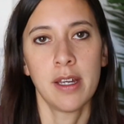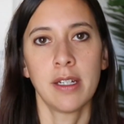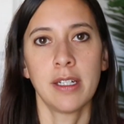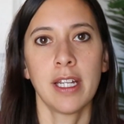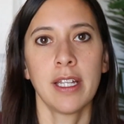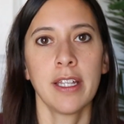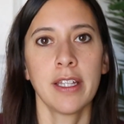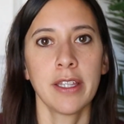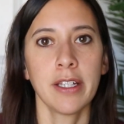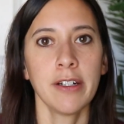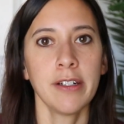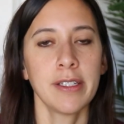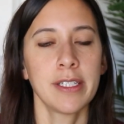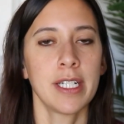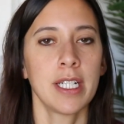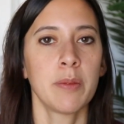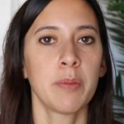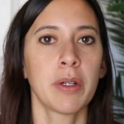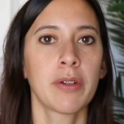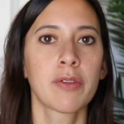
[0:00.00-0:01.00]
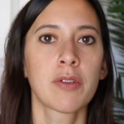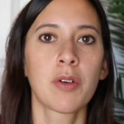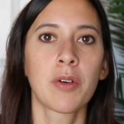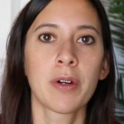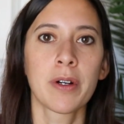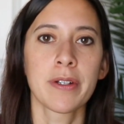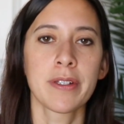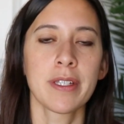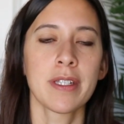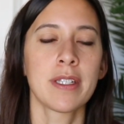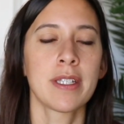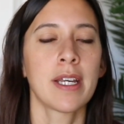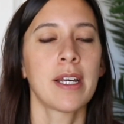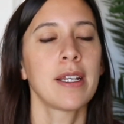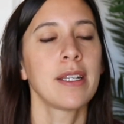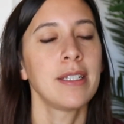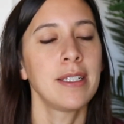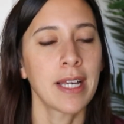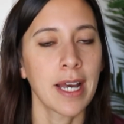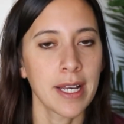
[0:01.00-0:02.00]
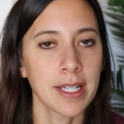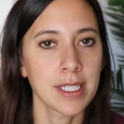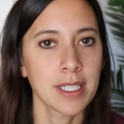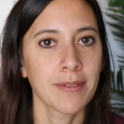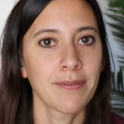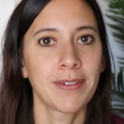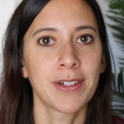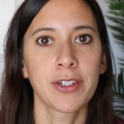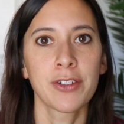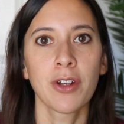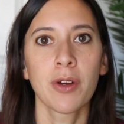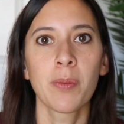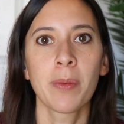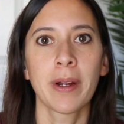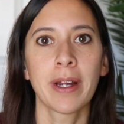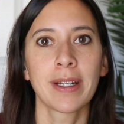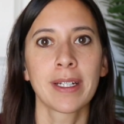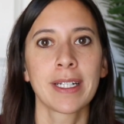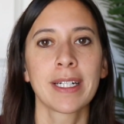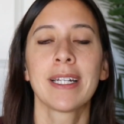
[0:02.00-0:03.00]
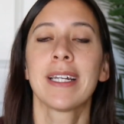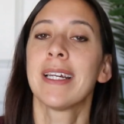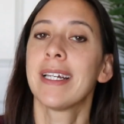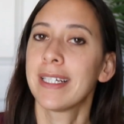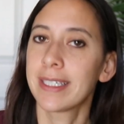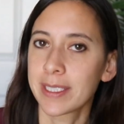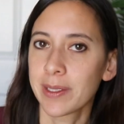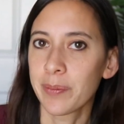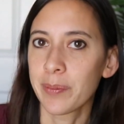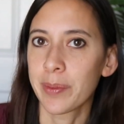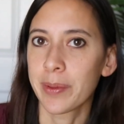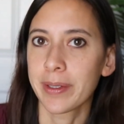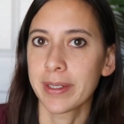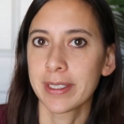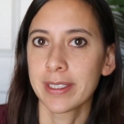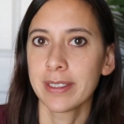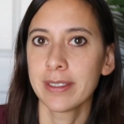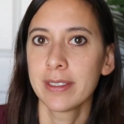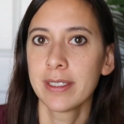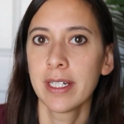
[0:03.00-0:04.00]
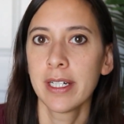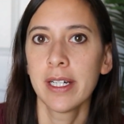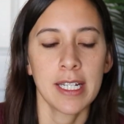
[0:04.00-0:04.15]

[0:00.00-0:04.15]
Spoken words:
Now, the third tip, of course, is that yes, visual branding is important.